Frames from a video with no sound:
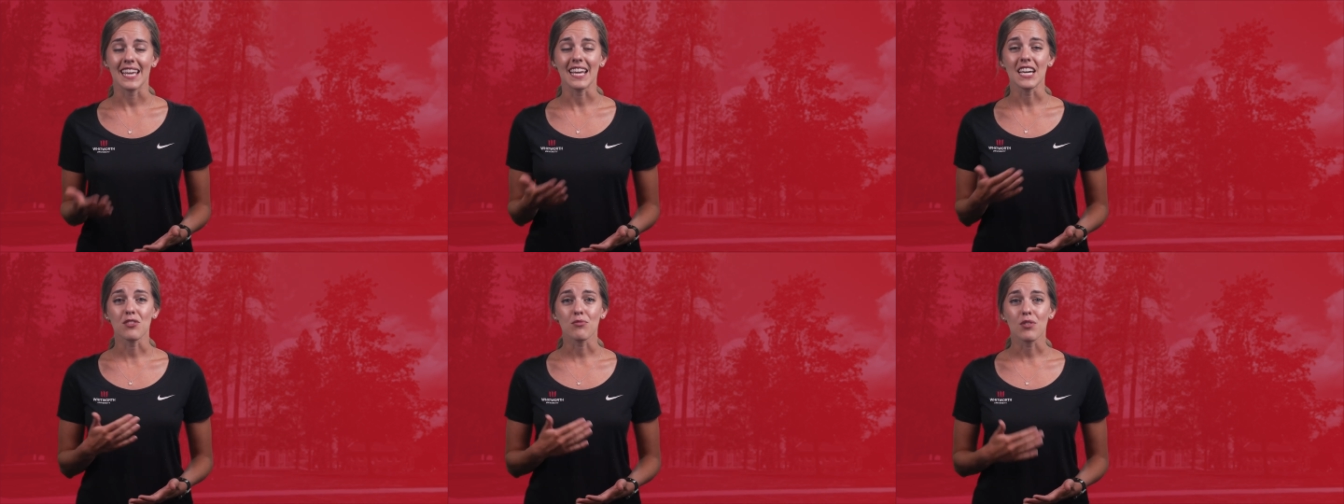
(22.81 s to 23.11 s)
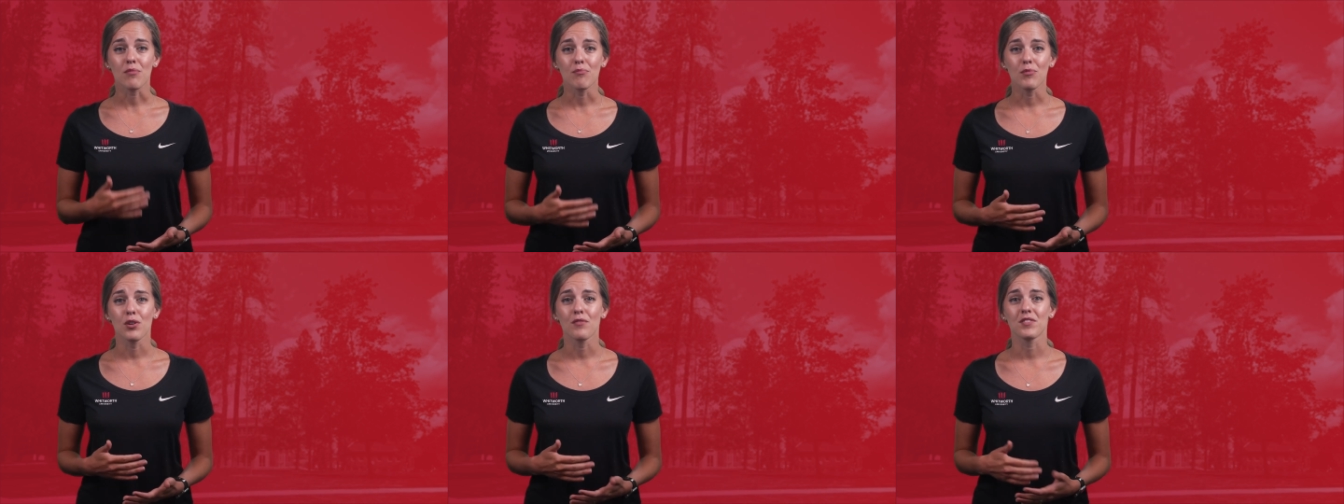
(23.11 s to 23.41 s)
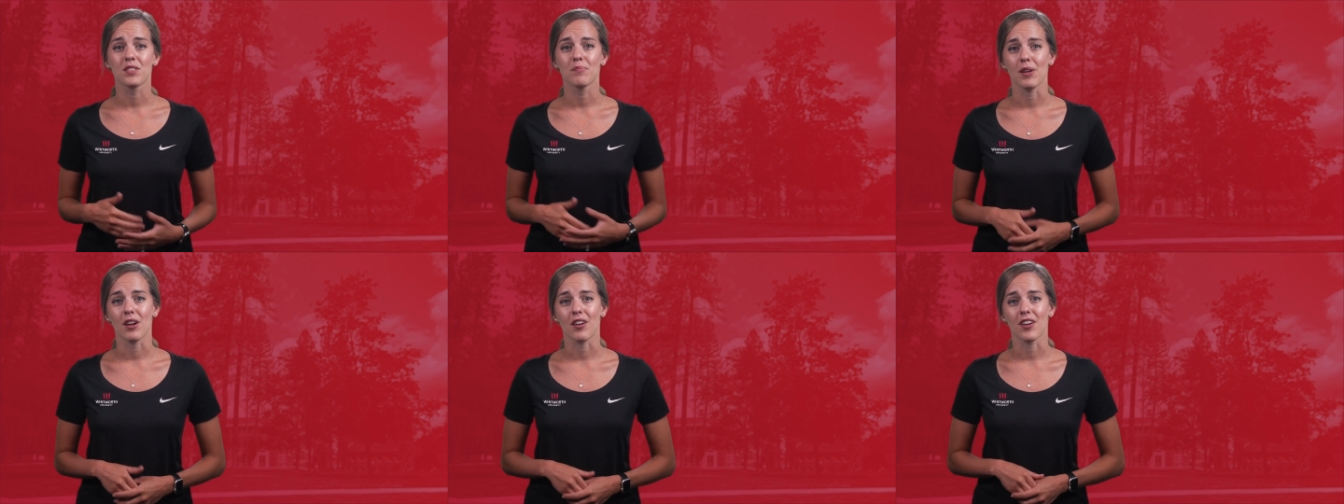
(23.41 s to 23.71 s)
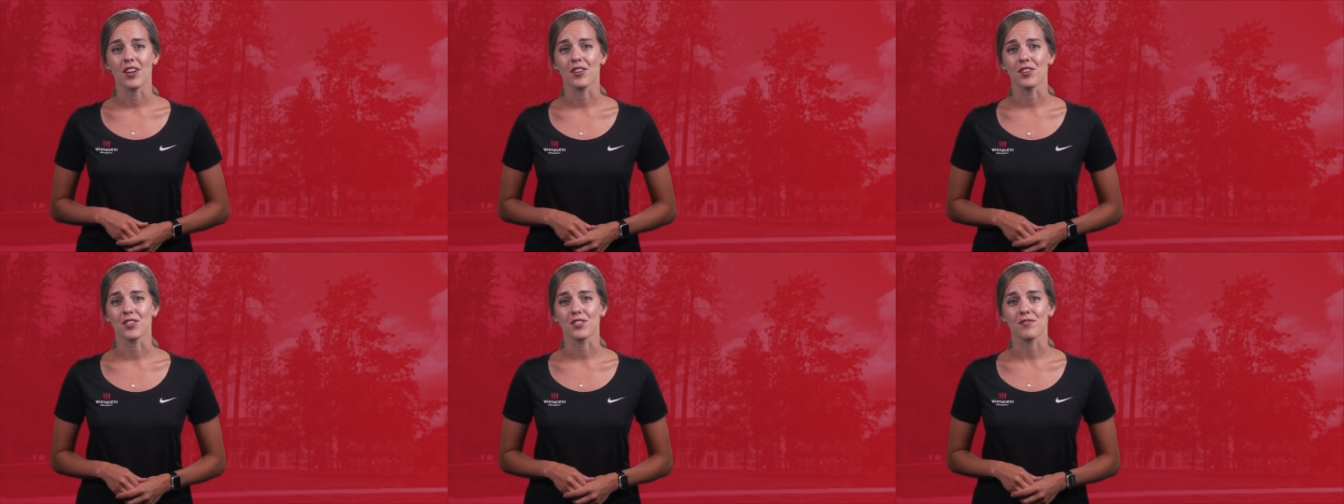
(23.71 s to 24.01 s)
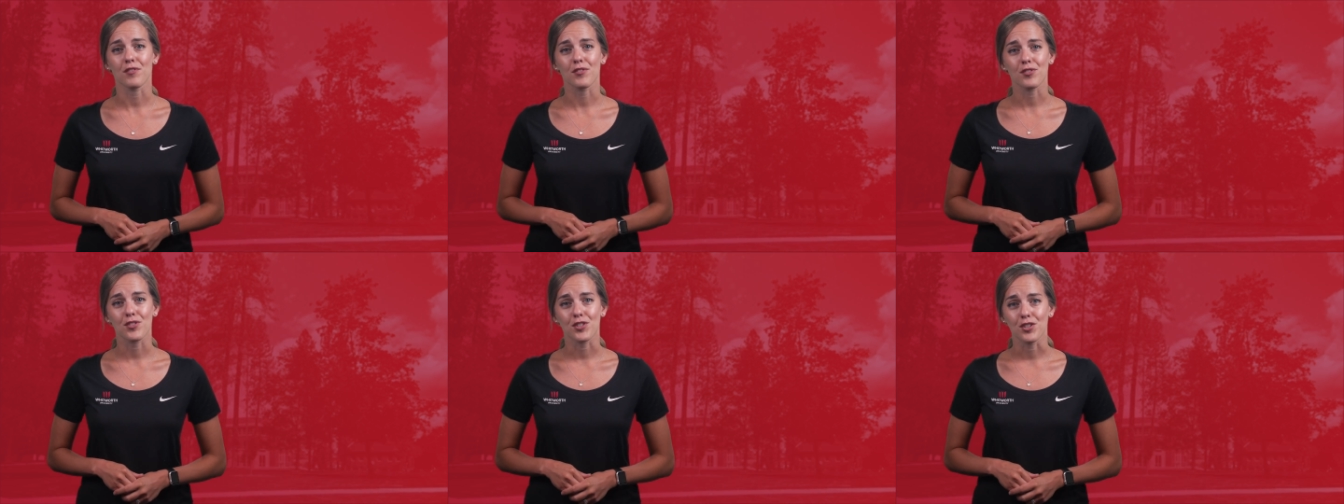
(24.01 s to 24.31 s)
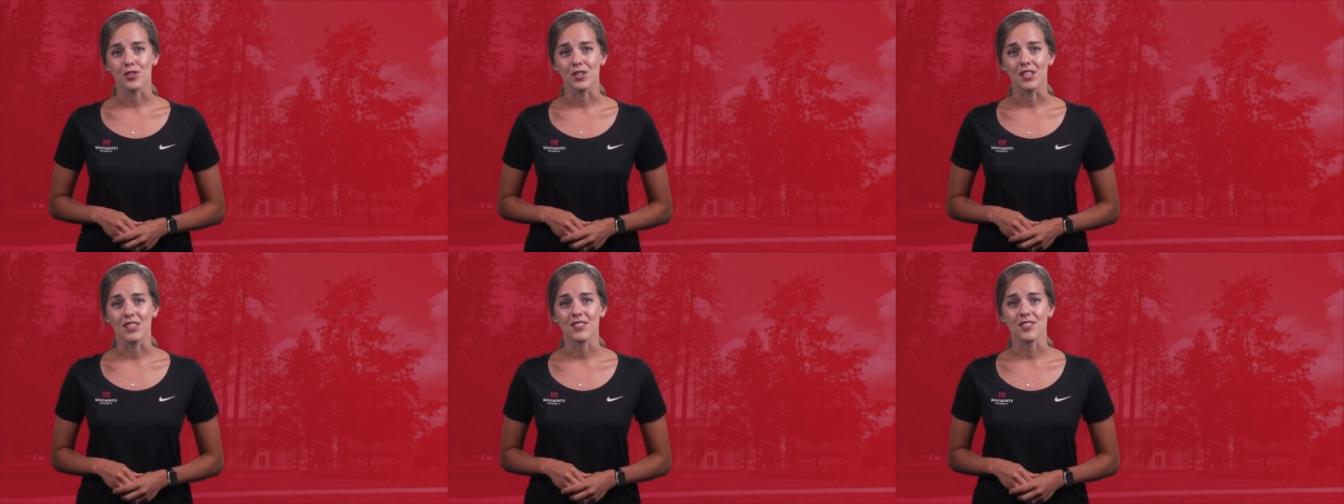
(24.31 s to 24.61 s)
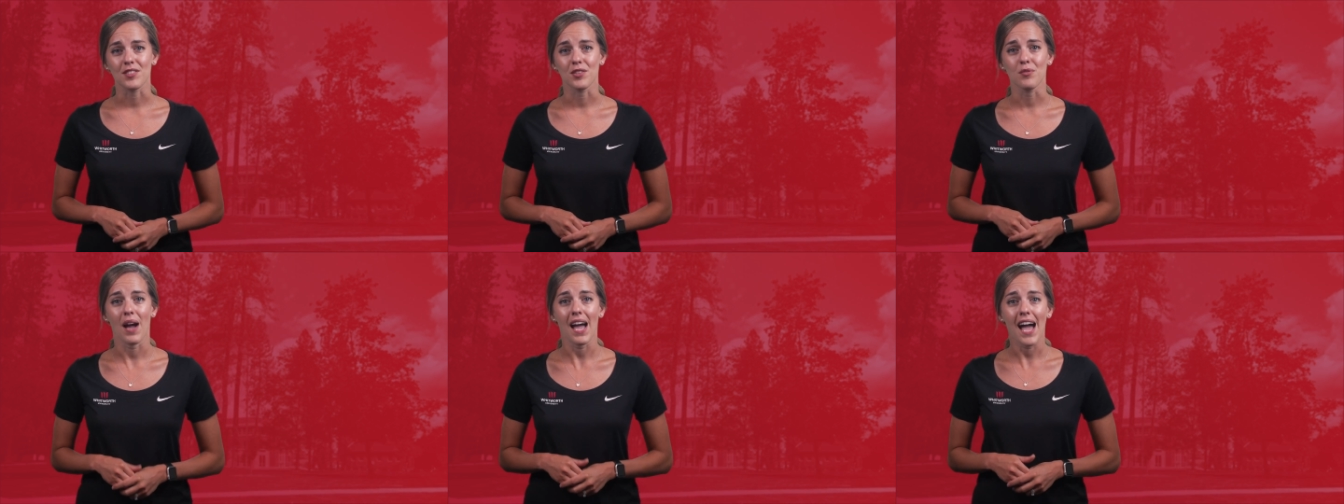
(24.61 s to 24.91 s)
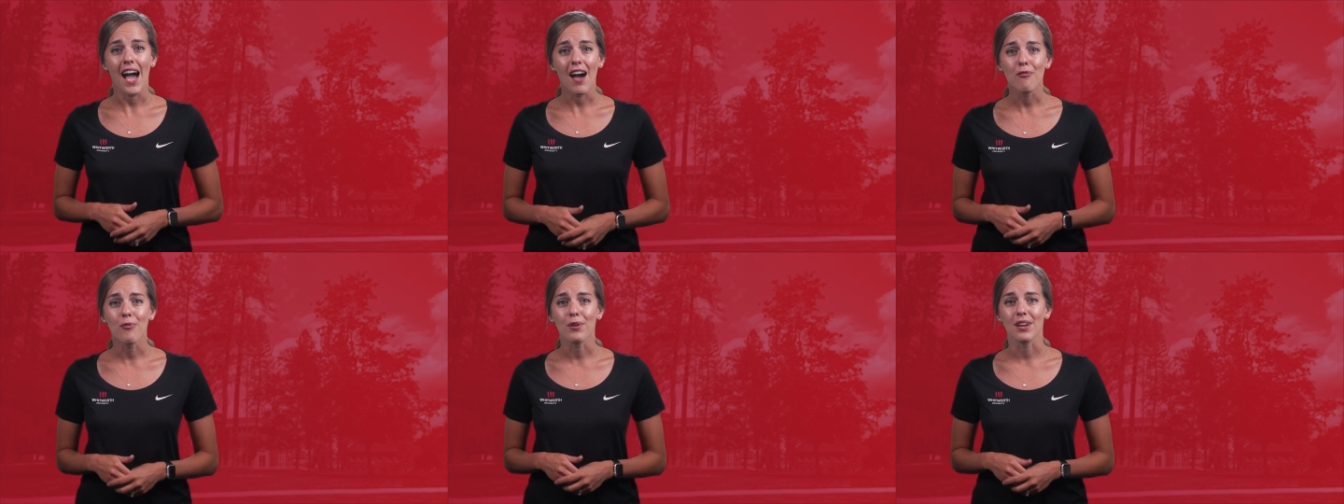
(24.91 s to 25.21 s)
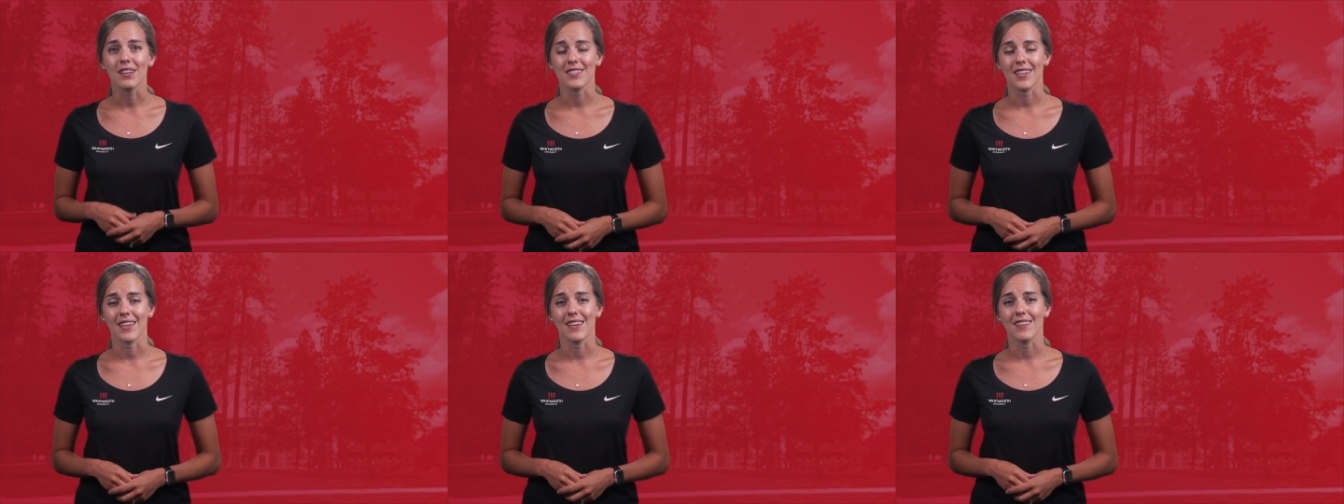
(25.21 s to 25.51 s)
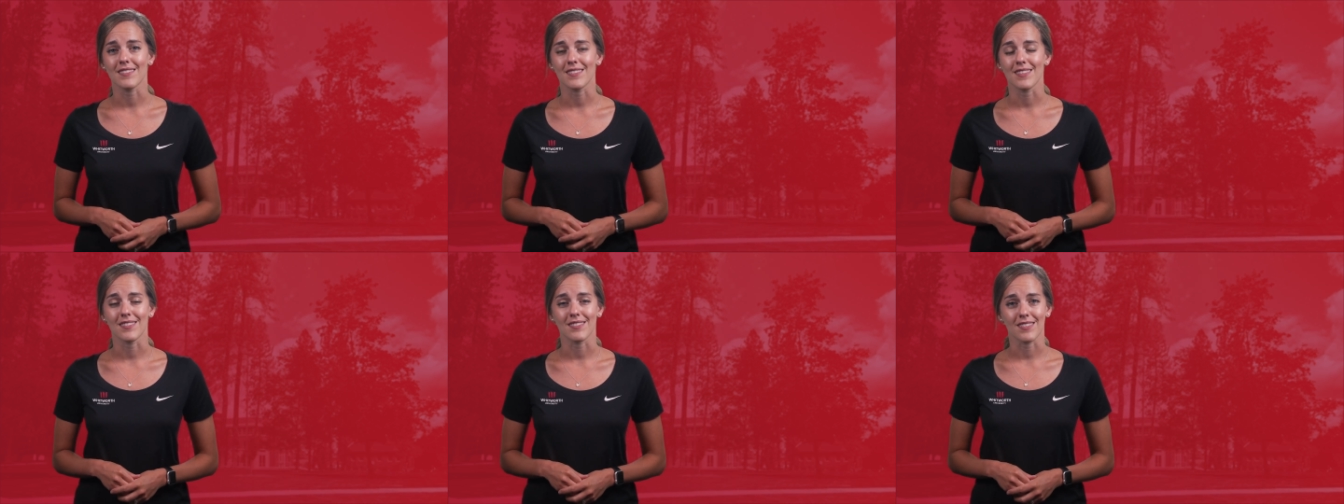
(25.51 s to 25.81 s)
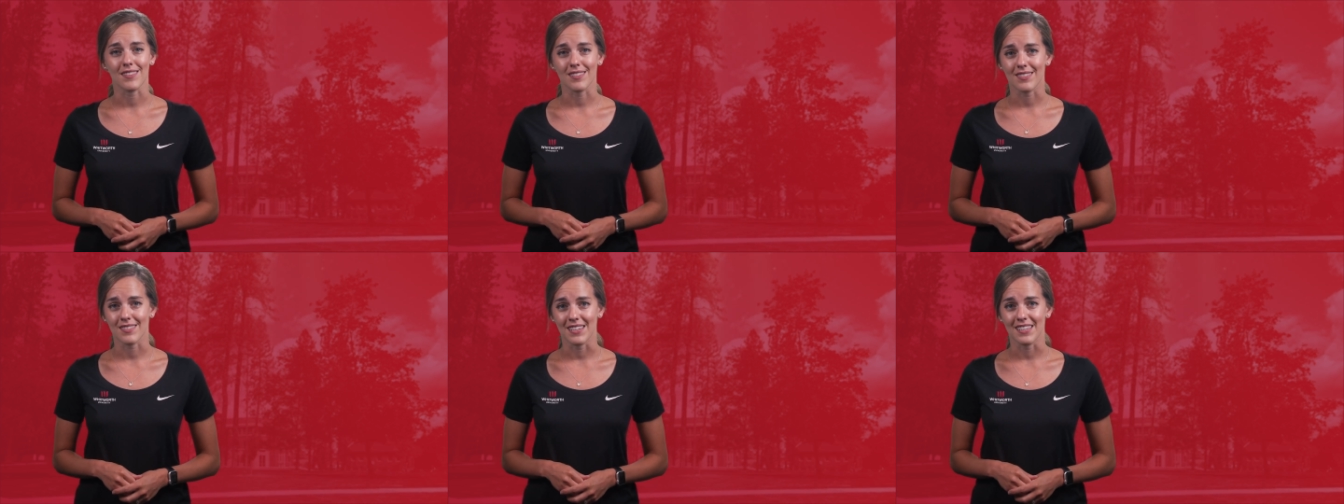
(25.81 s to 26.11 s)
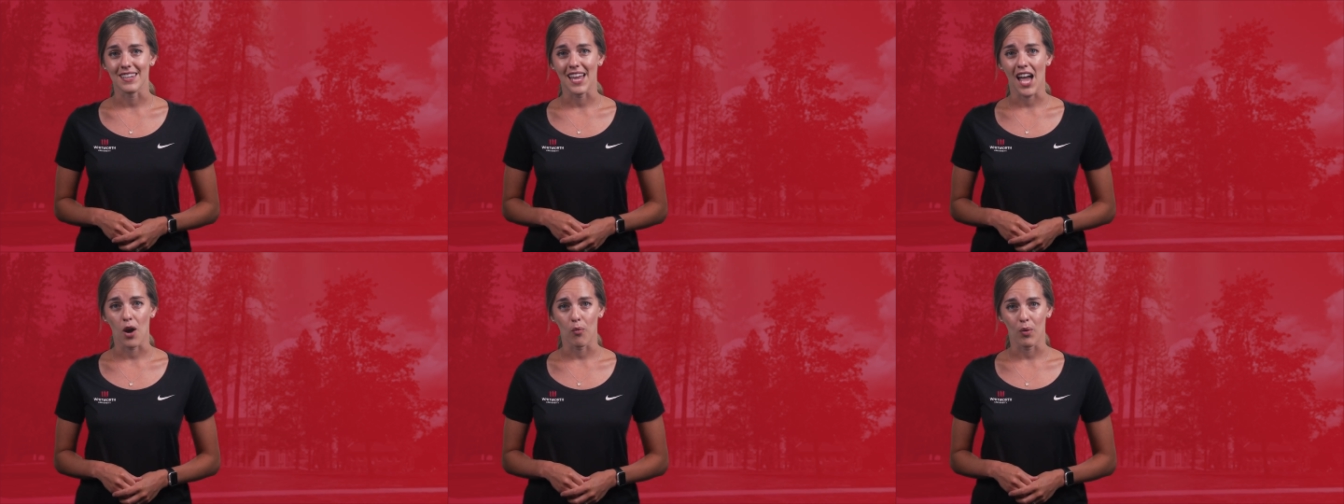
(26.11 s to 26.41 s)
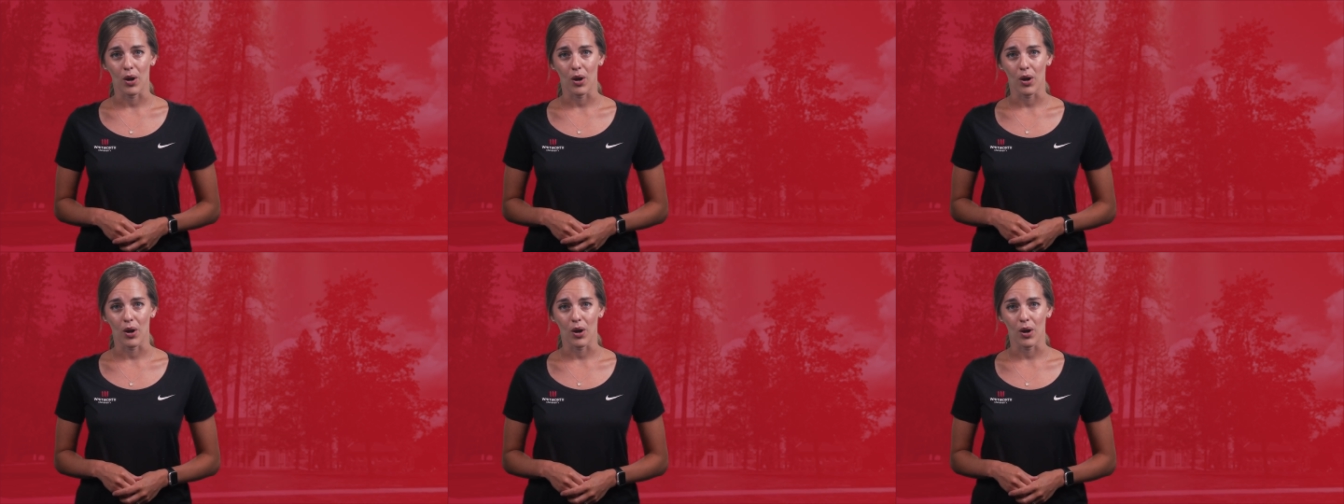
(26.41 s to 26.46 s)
and removes barriers for students who have what it takes to succeed at